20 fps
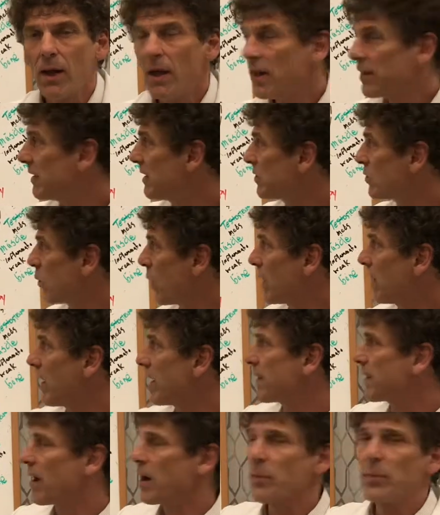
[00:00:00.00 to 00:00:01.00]
this red light
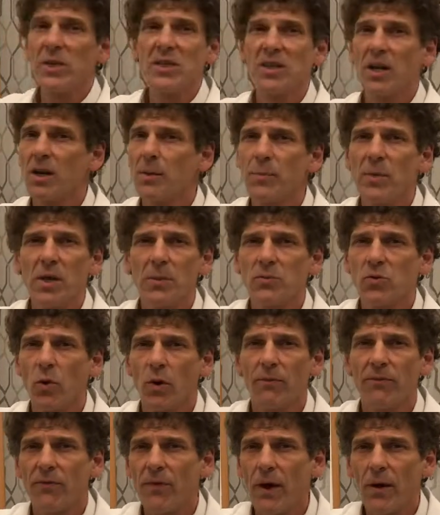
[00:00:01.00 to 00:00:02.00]
therapy is going to be
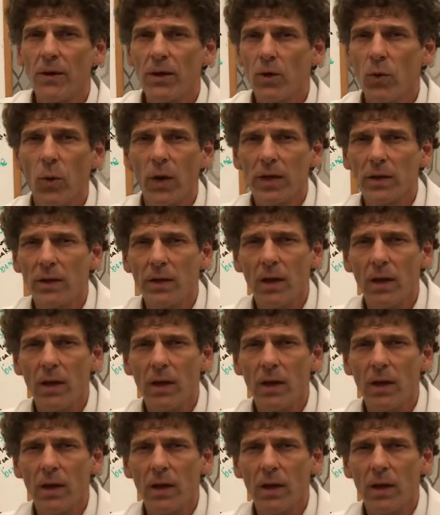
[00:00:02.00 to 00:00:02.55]
absorbed very quickly.